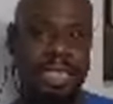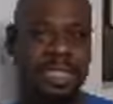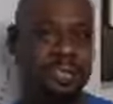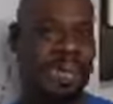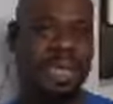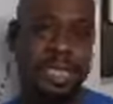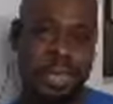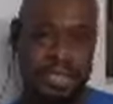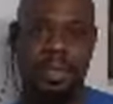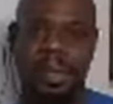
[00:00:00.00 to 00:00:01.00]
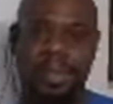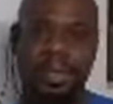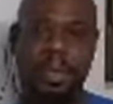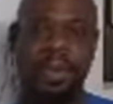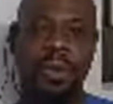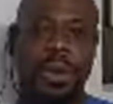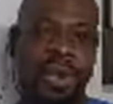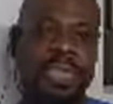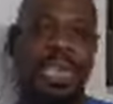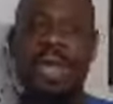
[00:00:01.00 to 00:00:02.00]
Just because those are people in there
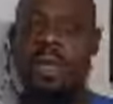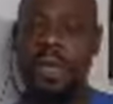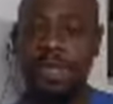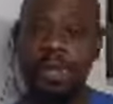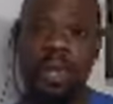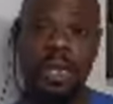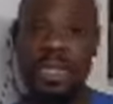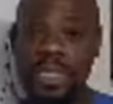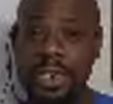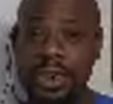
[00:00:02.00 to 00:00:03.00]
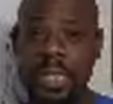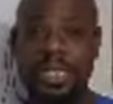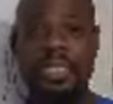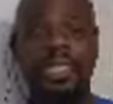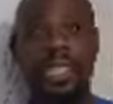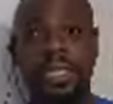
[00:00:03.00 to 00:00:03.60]
that's taking their health really serious.